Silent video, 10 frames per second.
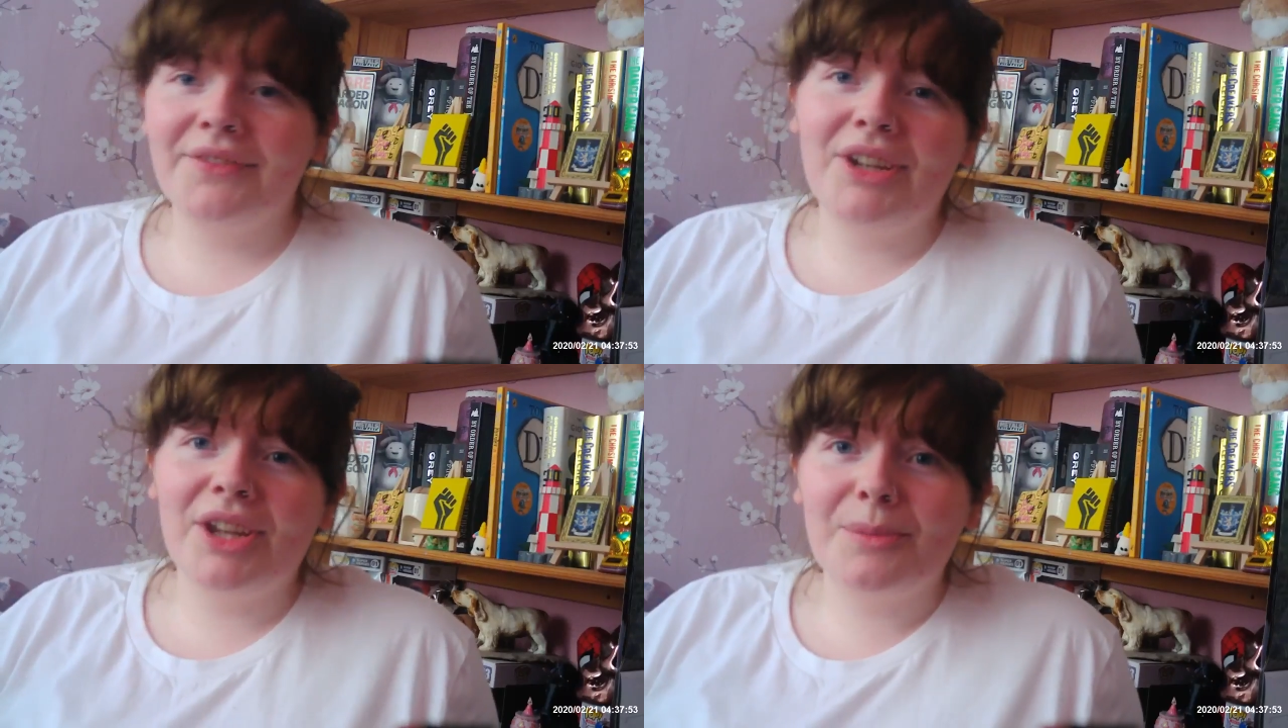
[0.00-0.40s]

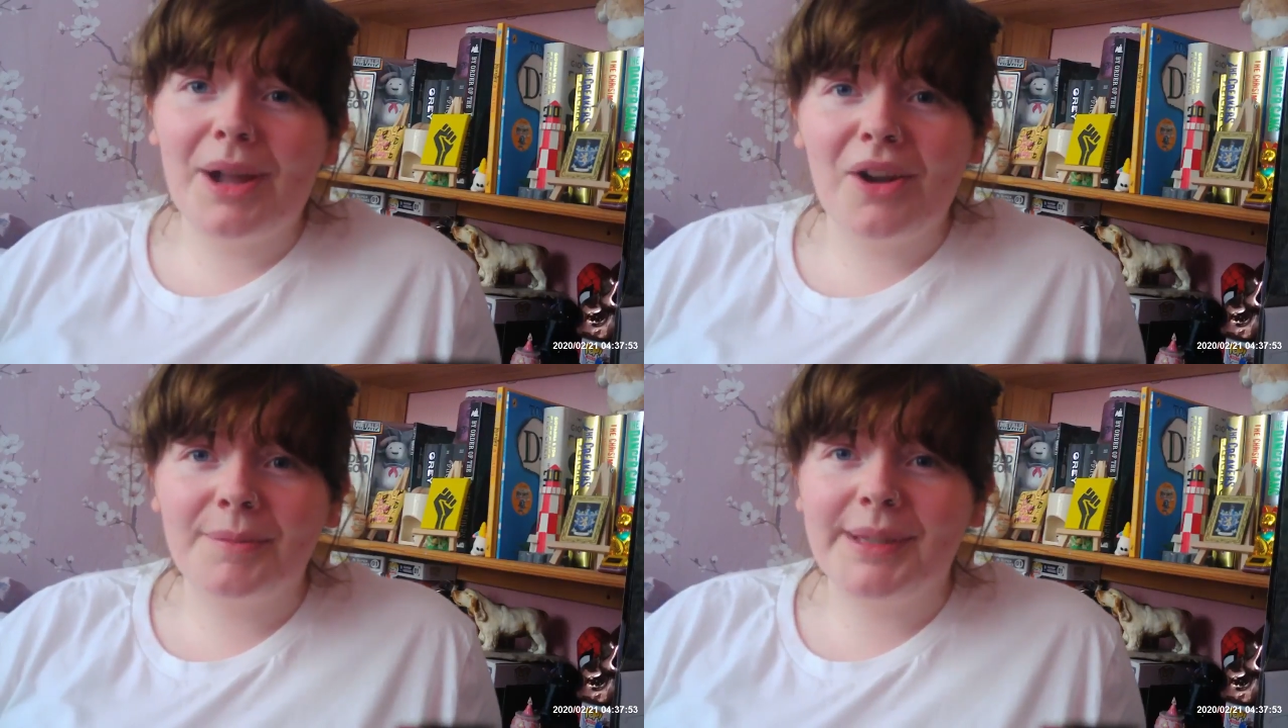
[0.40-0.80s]
video by
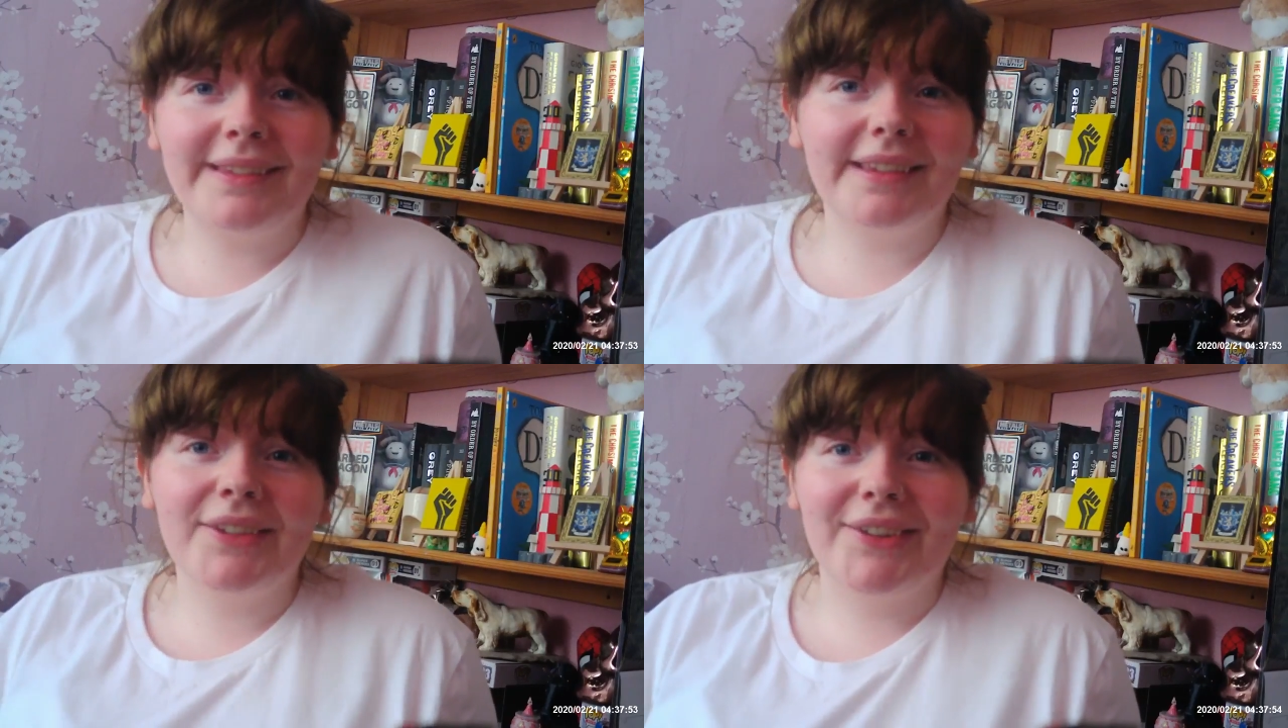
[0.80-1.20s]
all means
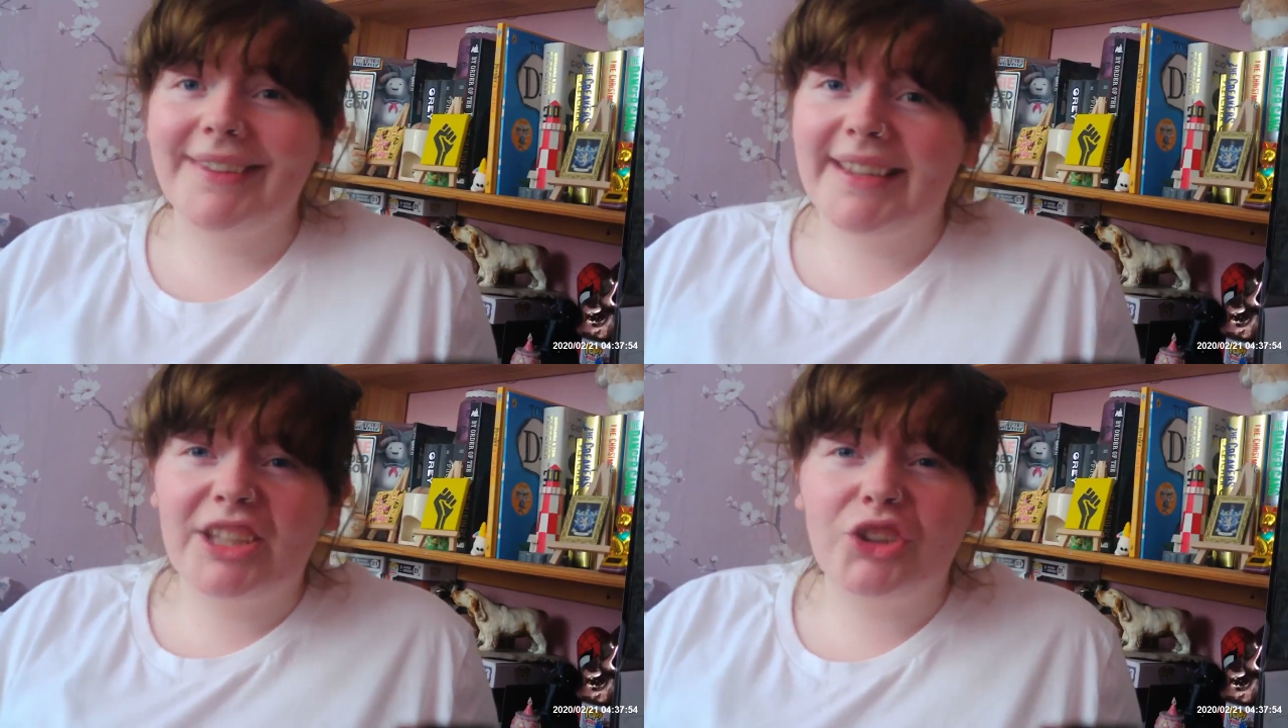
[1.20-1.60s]
is not
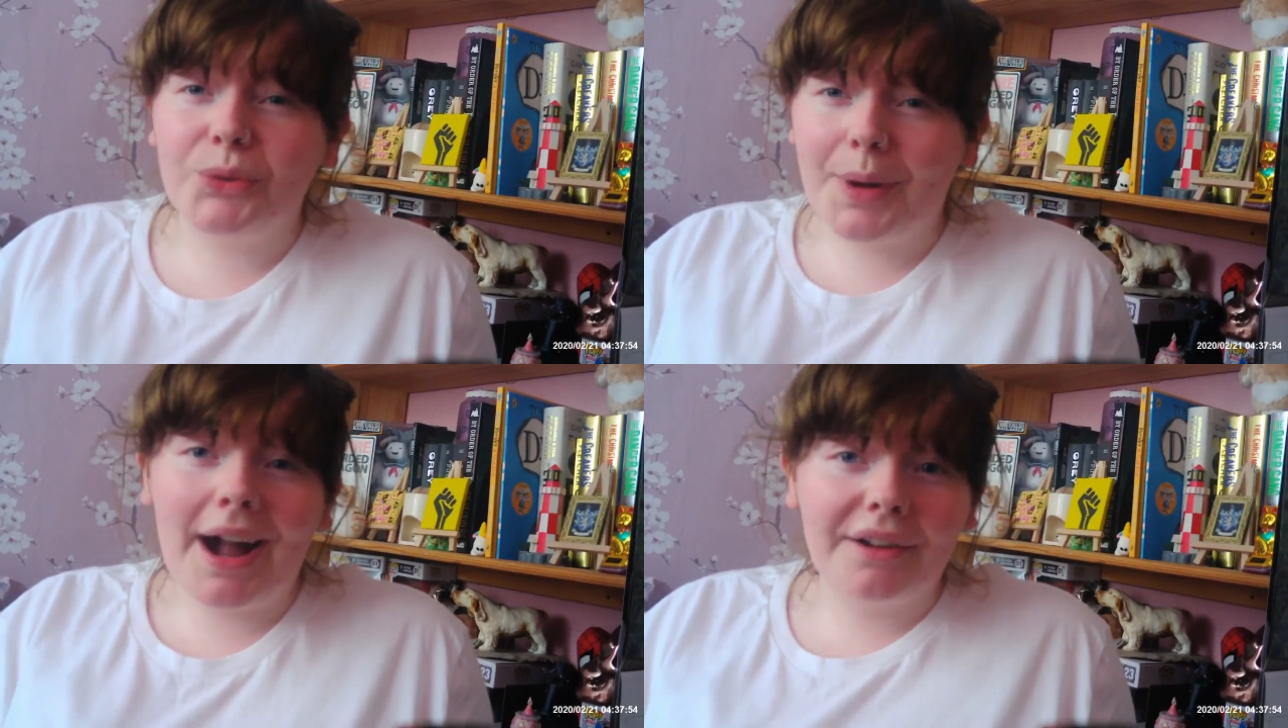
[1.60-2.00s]
saying you
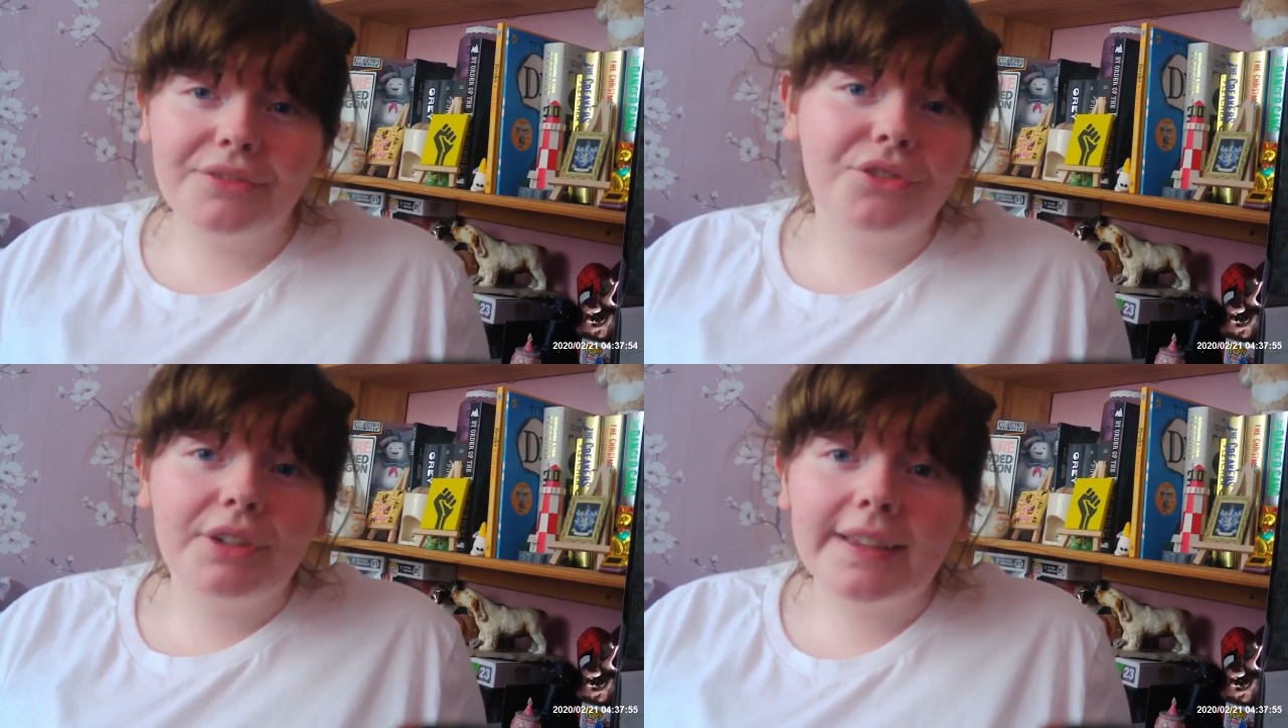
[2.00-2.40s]
have
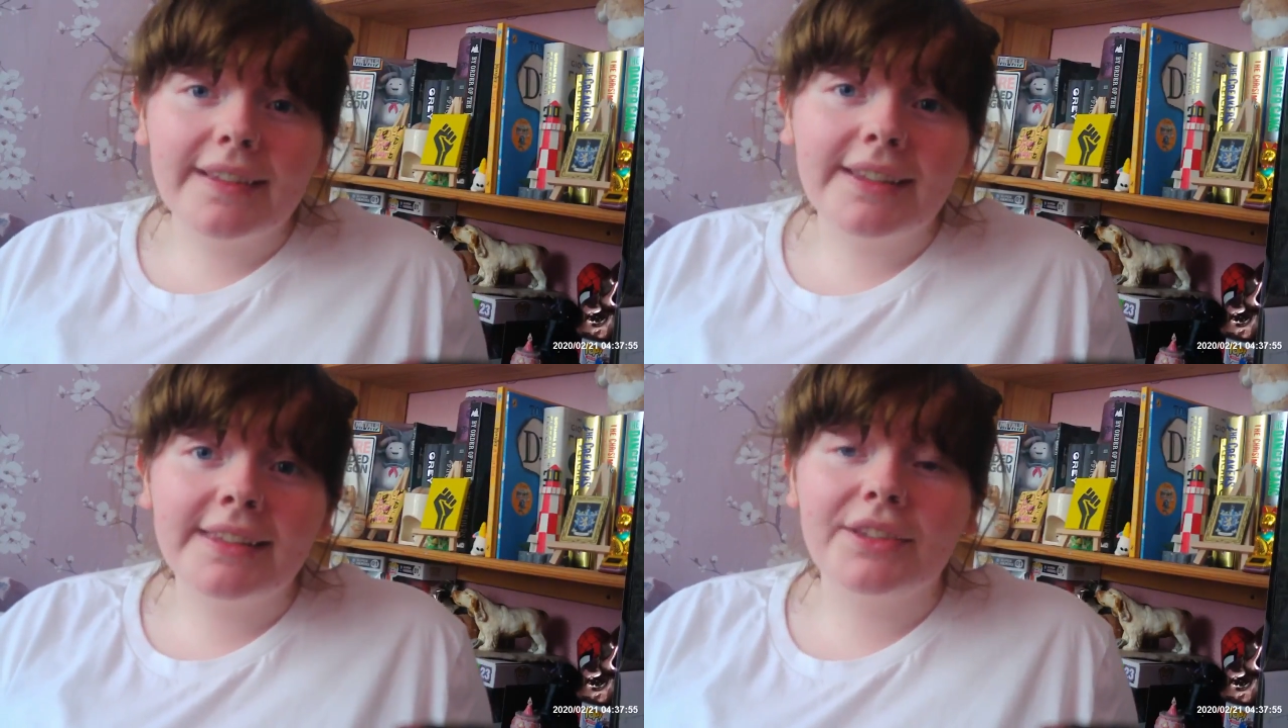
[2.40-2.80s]
to dress
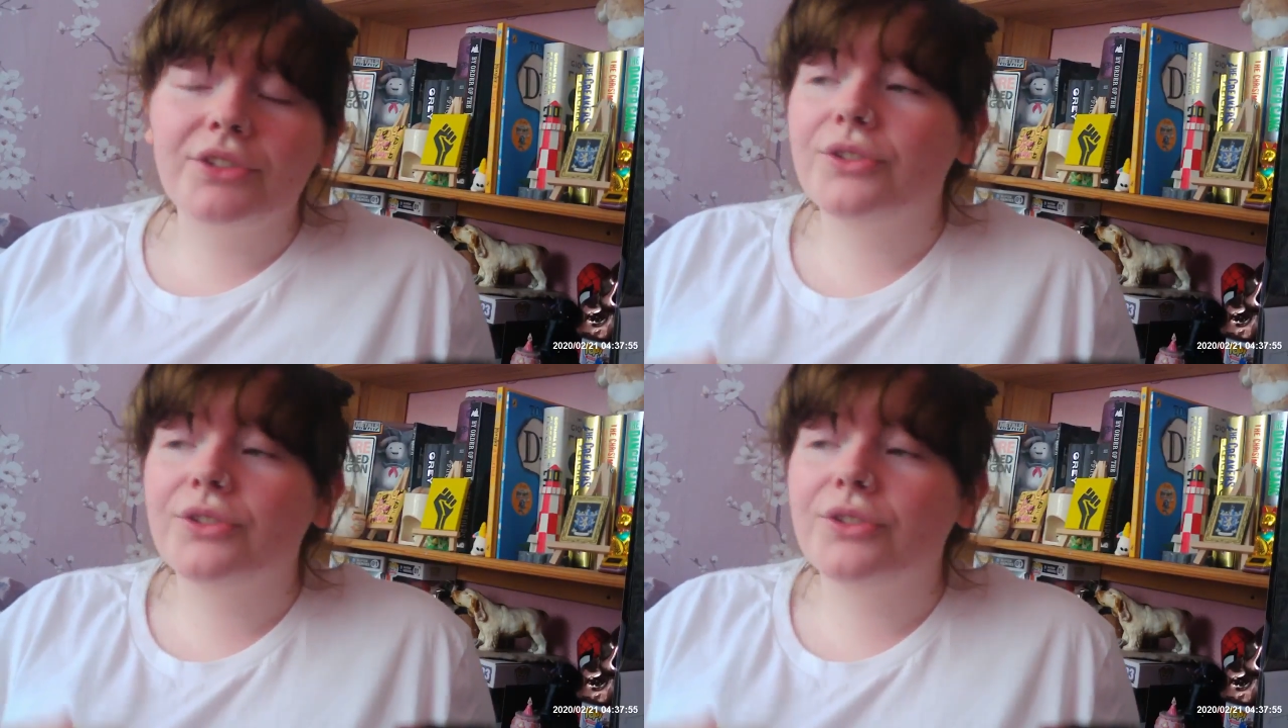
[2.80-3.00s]
like this,